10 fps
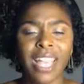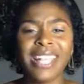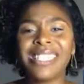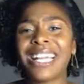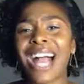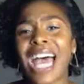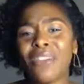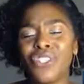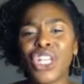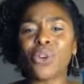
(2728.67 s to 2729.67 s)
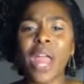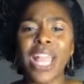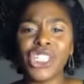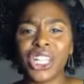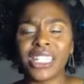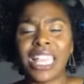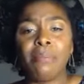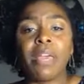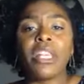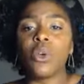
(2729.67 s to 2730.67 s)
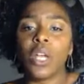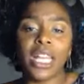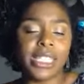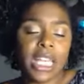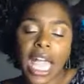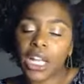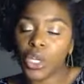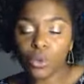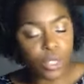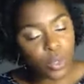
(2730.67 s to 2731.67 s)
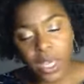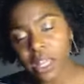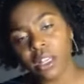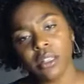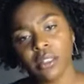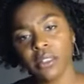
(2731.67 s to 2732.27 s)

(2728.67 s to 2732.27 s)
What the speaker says: He's the God of generations. He's been doing this. He ain't new to it.